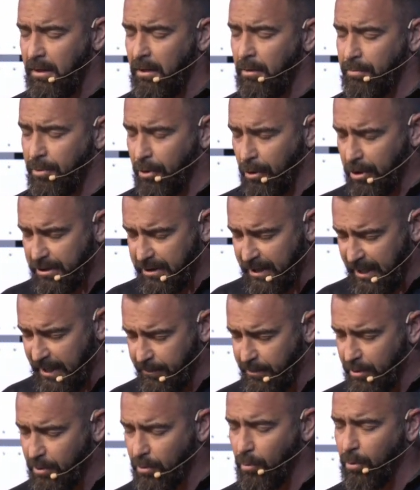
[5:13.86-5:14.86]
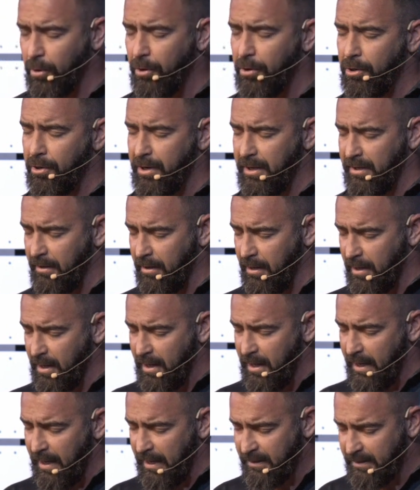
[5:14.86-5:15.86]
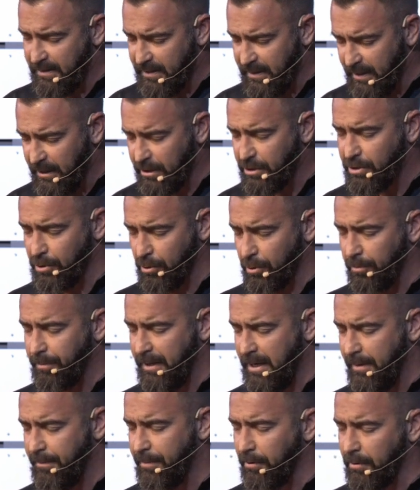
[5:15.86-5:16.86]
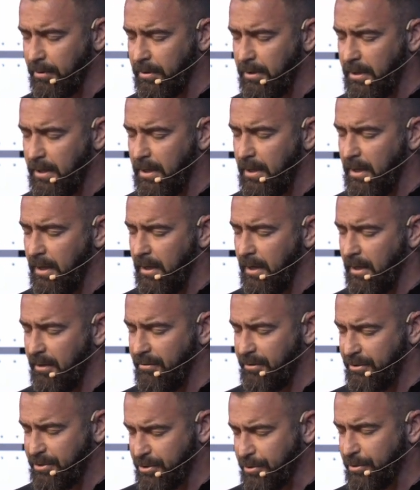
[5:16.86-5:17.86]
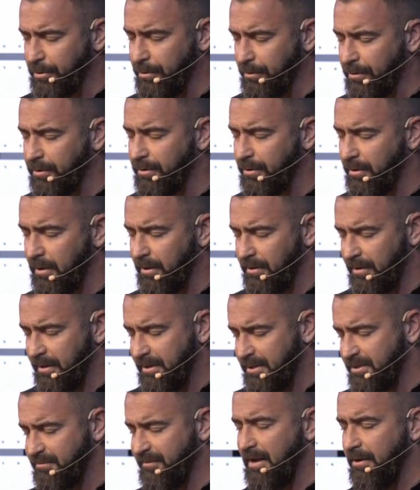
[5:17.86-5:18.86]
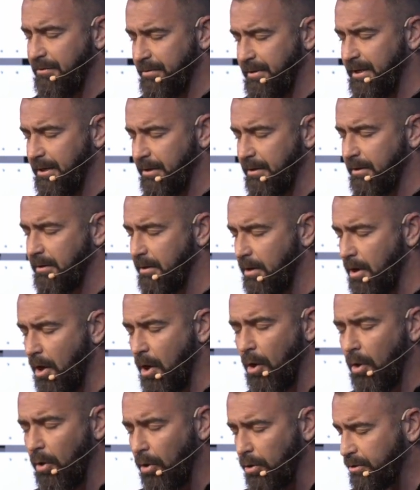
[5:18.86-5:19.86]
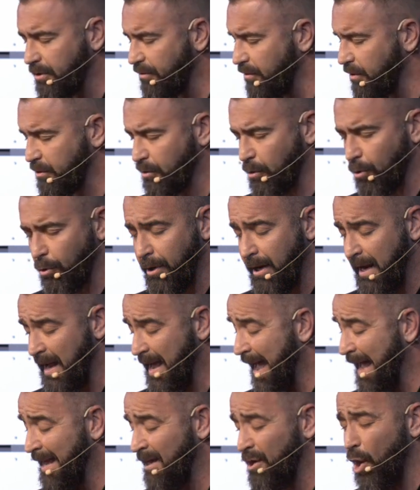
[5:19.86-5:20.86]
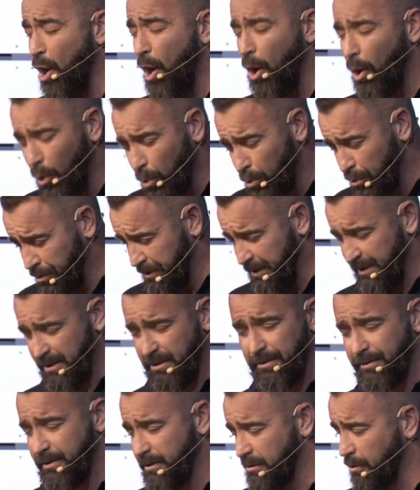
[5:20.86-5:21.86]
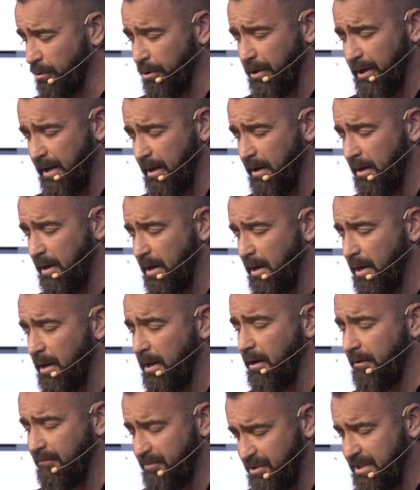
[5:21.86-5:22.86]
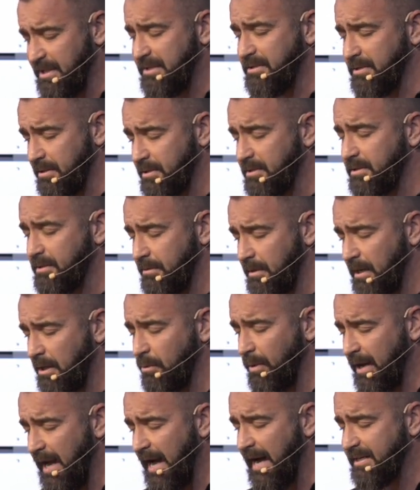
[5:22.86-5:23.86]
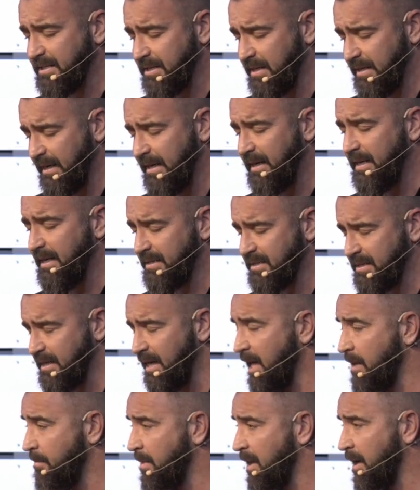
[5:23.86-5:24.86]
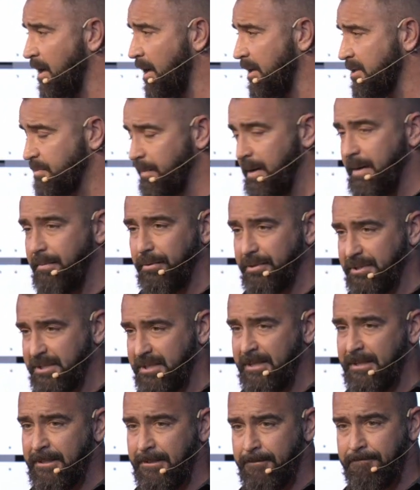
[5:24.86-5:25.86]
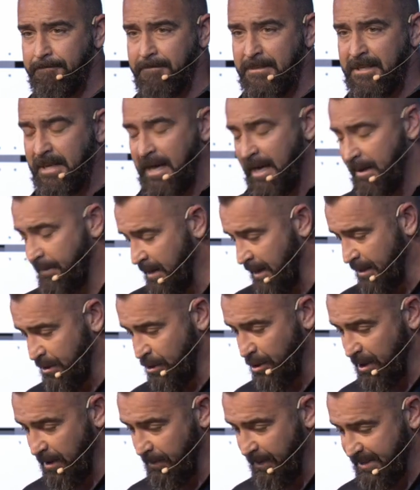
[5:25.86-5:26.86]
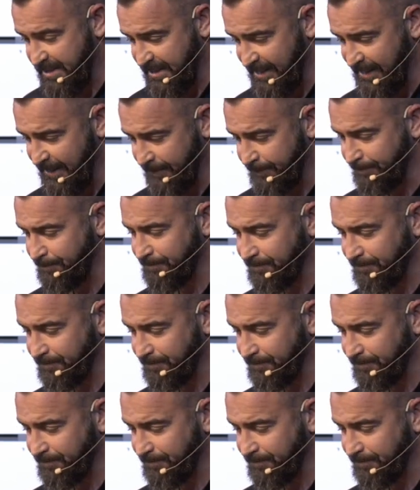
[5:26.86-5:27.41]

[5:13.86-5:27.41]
proclaim your word and teach your people the truth that is found here, all to the glory and only to the glory of Jesus. And we ask it in his name, and God's people said, Amen. You can be seated.